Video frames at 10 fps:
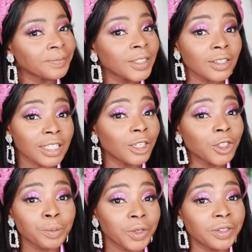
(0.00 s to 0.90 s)
because it
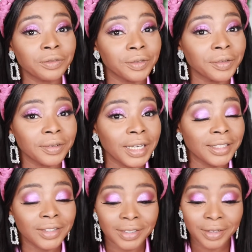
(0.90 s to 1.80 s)
looks beautiful. It
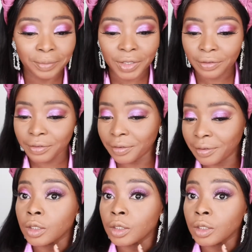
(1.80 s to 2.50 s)
does look beautiful.